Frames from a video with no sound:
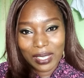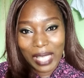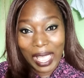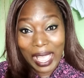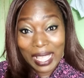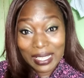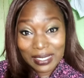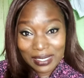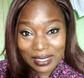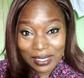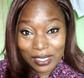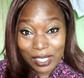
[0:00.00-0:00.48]

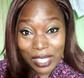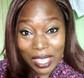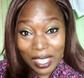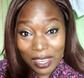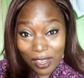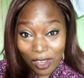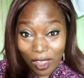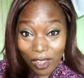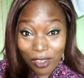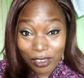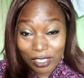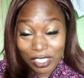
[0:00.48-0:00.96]
as in a
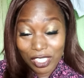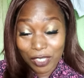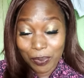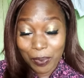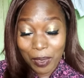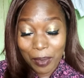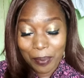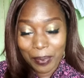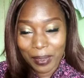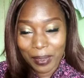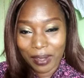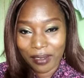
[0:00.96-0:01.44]
Longreach
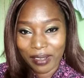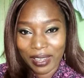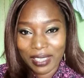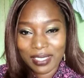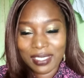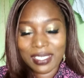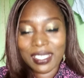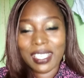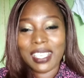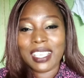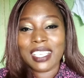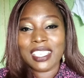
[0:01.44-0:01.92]
member,
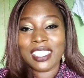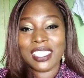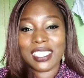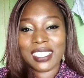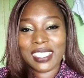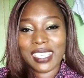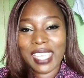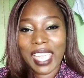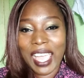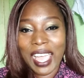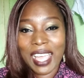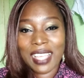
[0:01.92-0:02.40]
right?
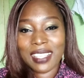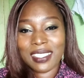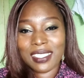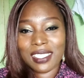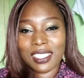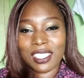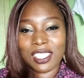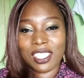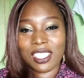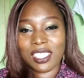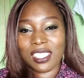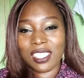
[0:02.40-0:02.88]
She has
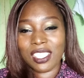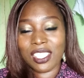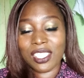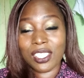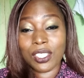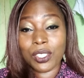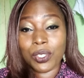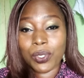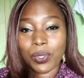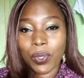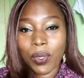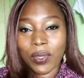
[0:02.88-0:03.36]
she she
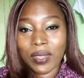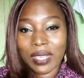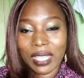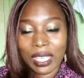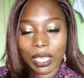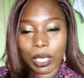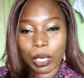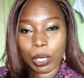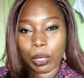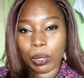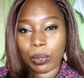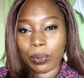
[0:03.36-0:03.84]
sold a
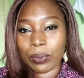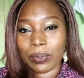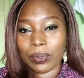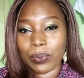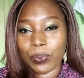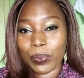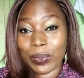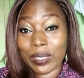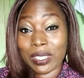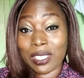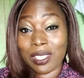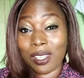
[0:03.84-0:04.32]
cloth
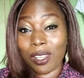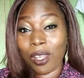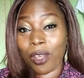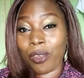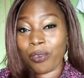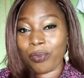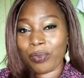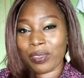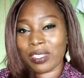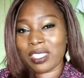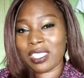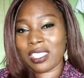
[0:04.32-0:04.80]
with
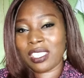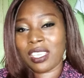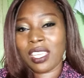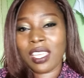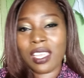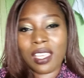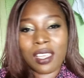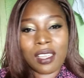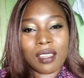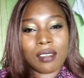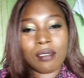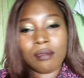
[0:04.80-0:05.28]
Longreach
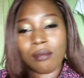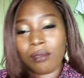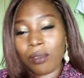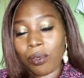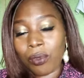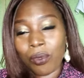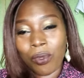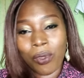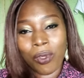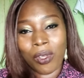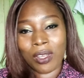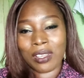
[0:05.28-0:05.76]

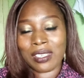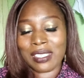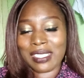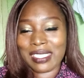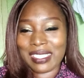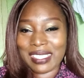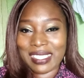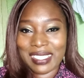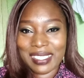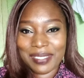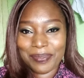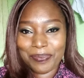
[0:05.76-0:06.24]
logo on
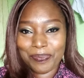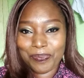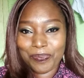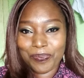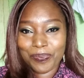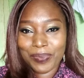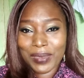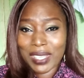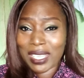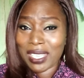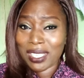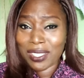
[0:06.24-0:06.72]
it.
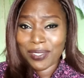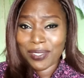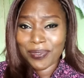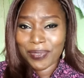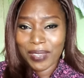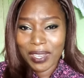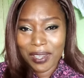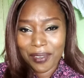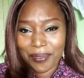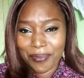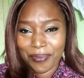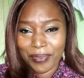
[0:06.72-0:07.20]
It's
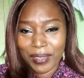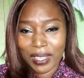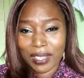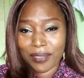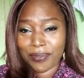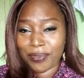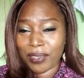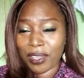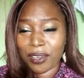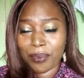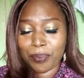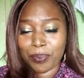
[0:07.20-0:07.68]
very fine,
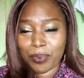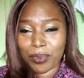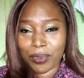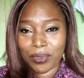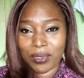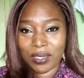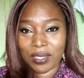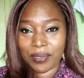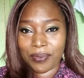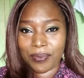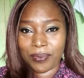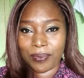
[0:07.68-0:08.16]
very
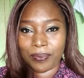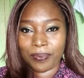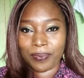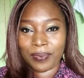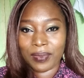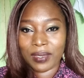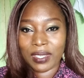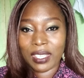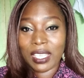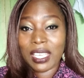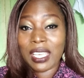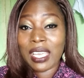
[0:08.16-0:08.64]
beautiful.
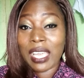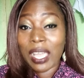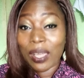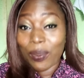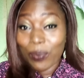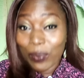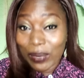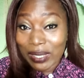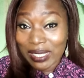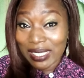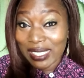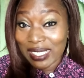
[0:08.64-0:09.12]

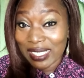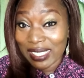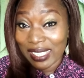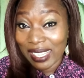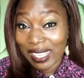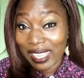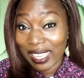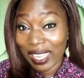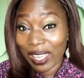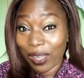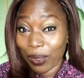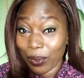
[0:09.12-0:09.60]
With
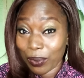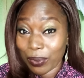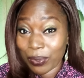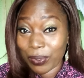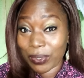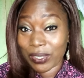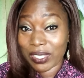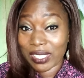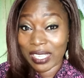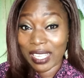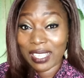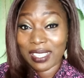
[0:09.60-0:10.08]
sneaker also,
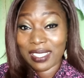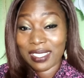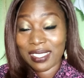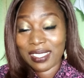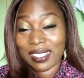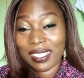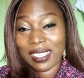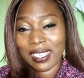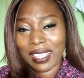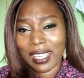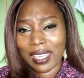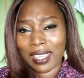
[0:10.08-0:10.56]
she had
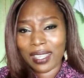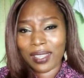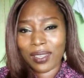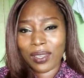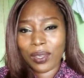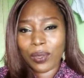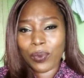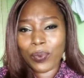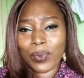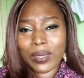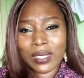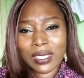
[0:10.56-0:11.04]
sneaker
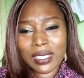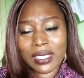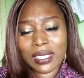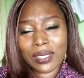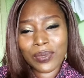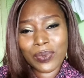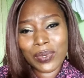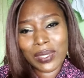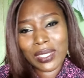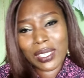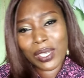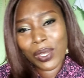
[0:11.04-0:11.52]
with the
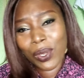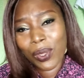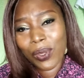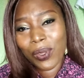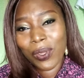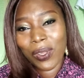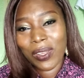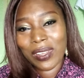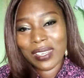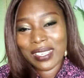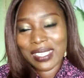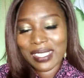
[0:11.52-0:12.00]
with the
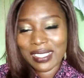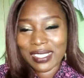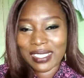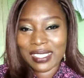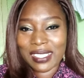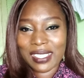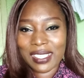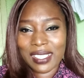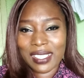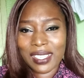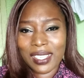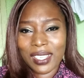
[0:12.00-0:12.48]
logo on it.
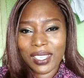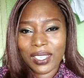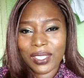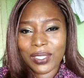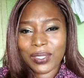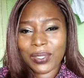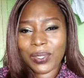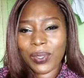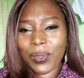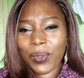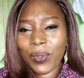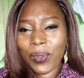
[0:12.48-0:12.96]

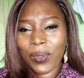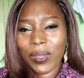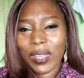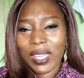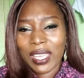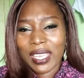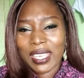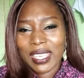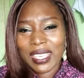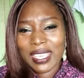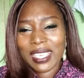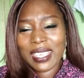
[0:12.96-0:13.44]
So
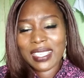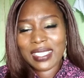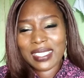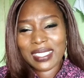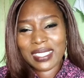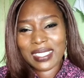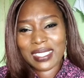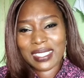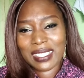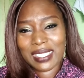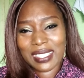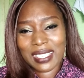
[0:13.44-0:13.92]

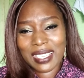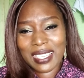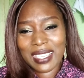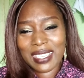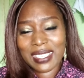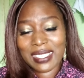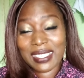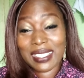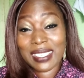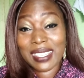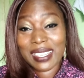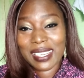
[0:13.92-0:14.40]
it's
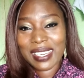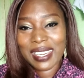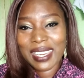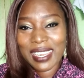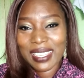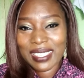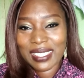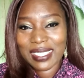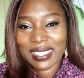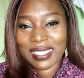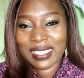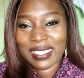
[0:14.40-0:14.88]
it
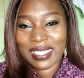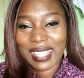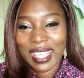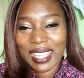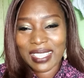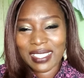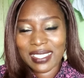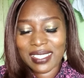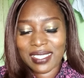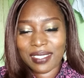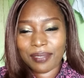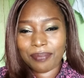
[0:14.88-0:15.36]
creates
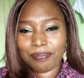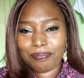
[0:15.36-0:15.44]
that